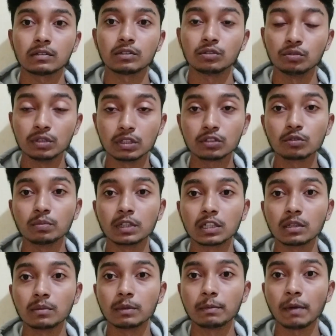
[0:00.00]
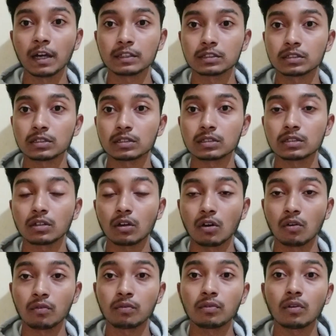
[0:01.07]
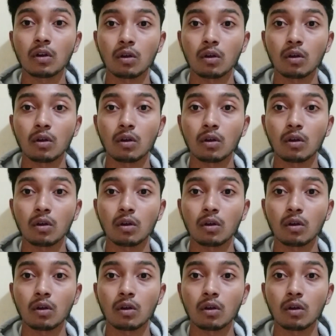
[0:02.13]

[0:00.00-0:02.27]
you need to become a master of